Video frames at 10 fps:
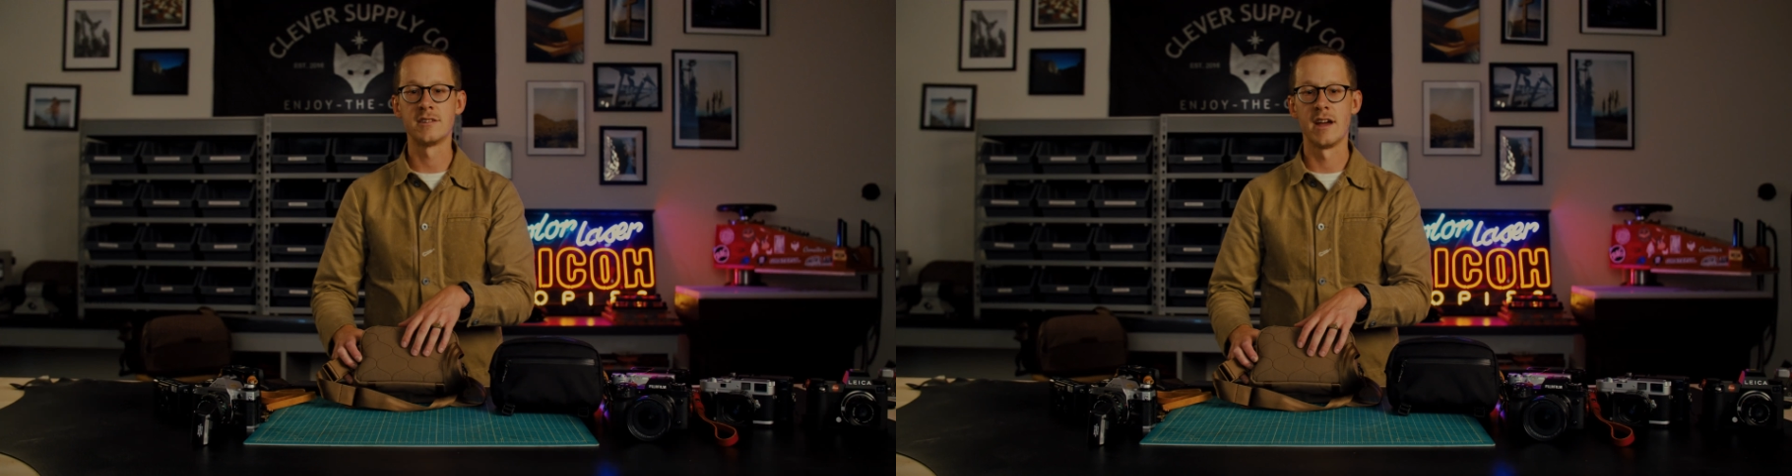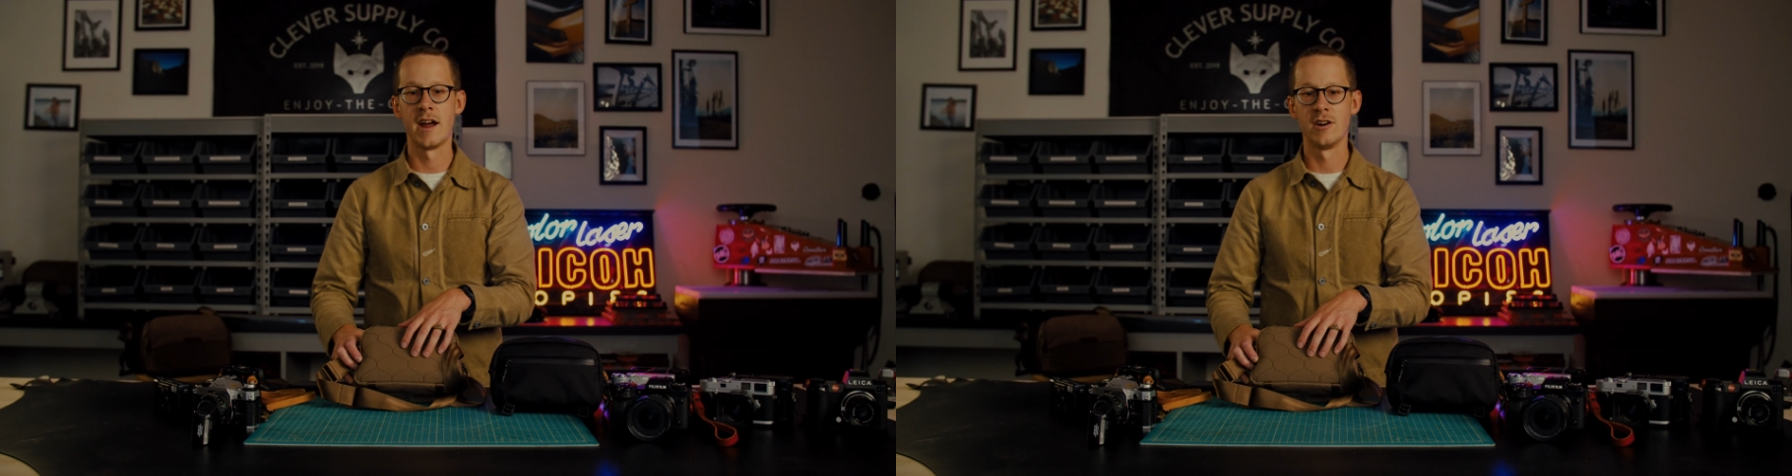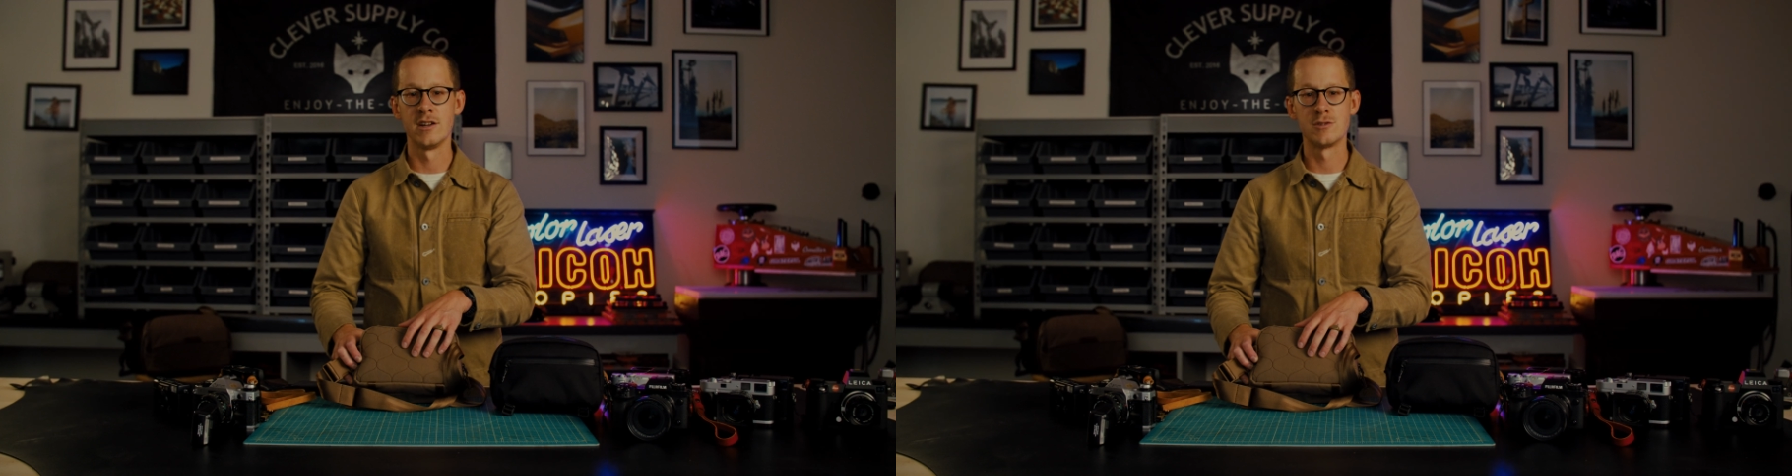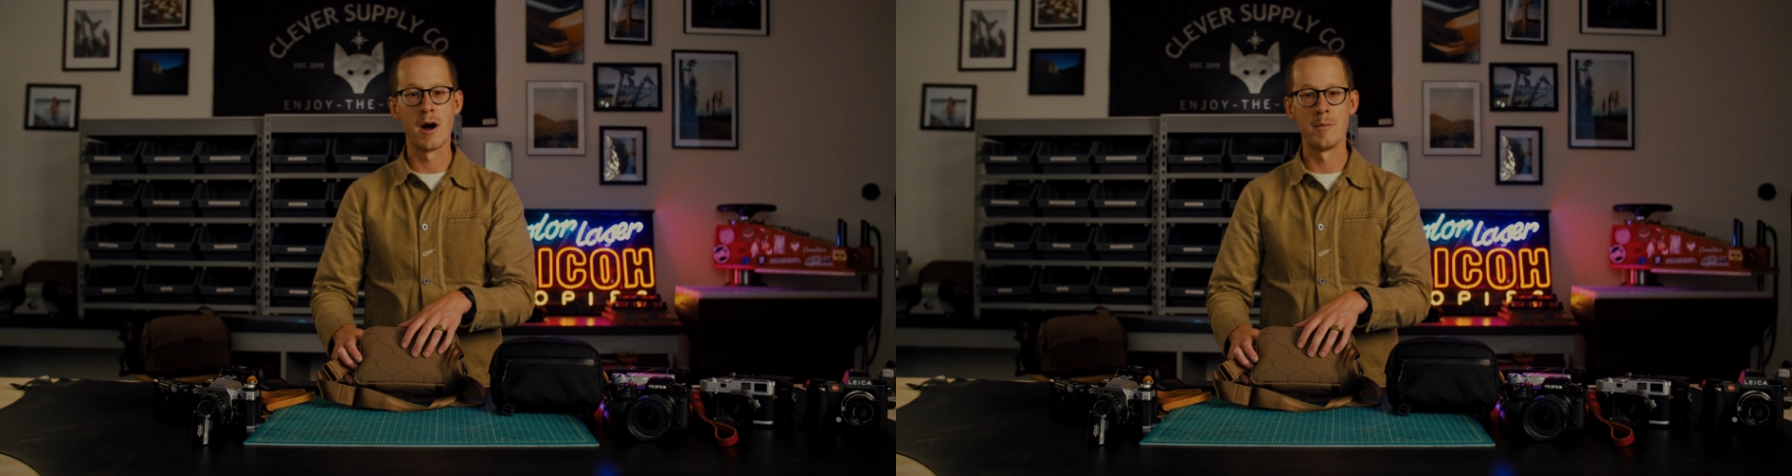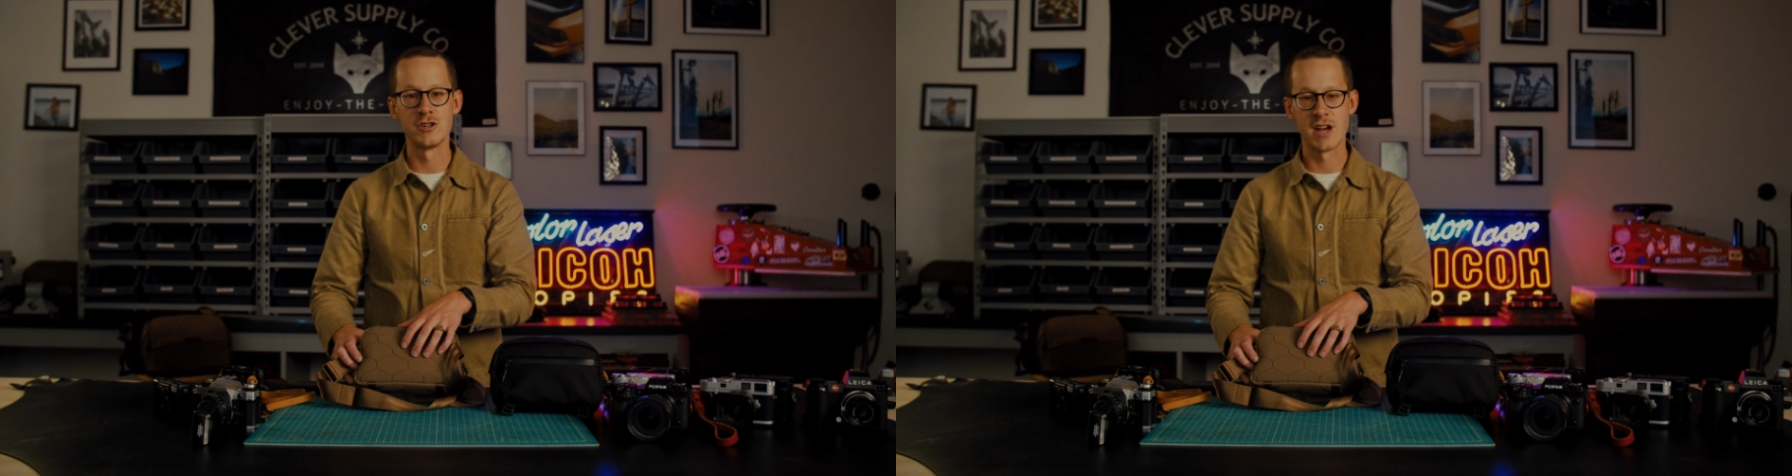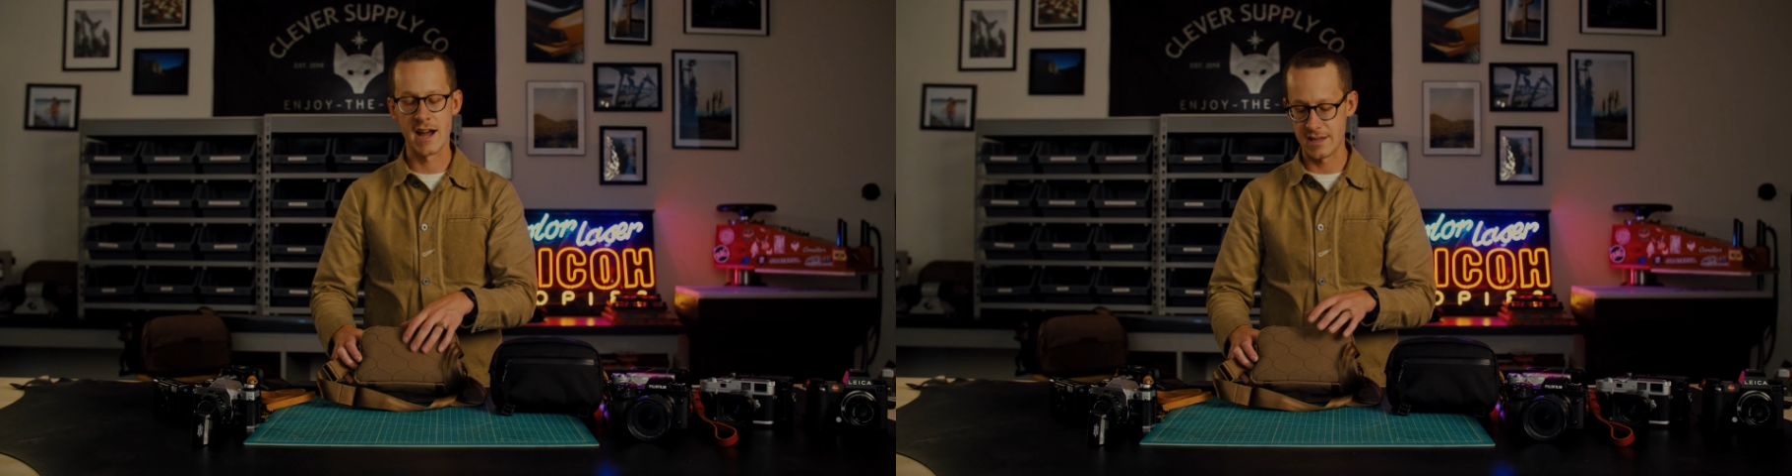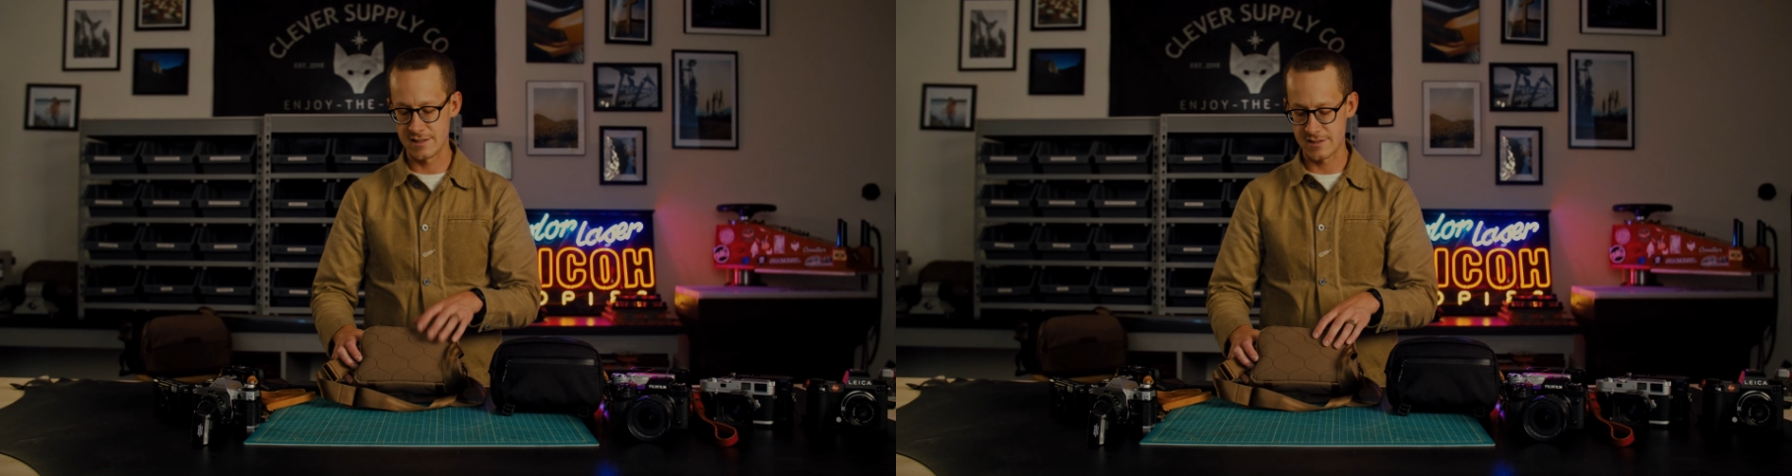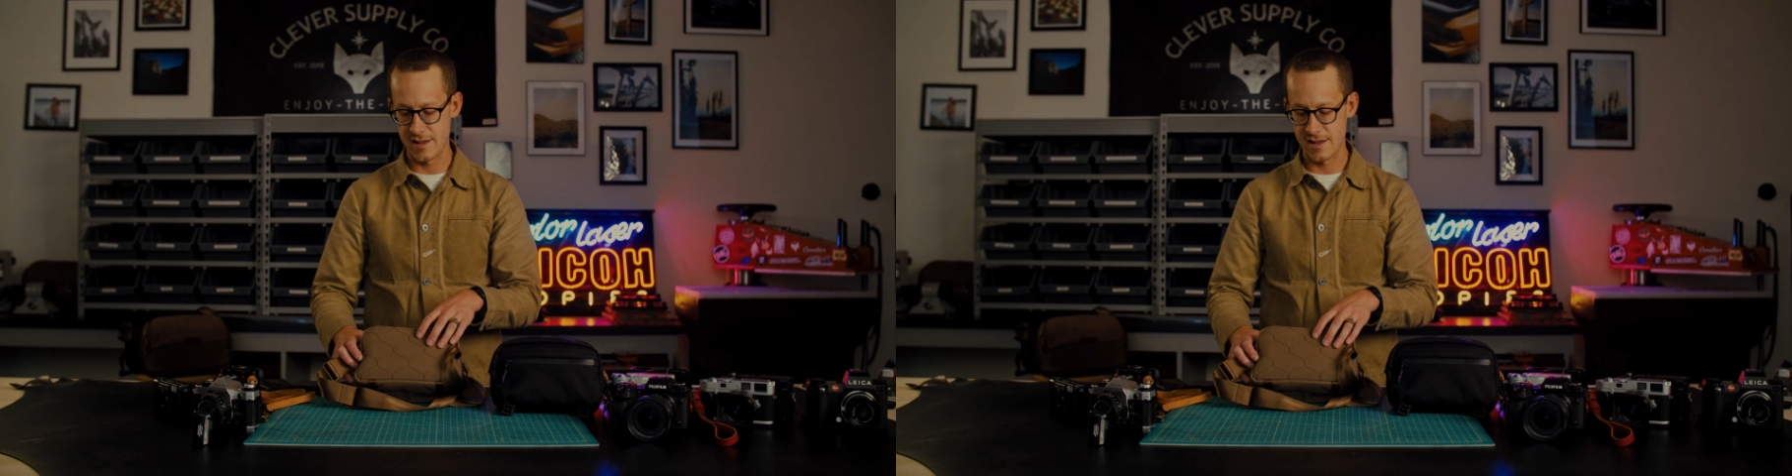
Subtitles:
to heritage bomber jackets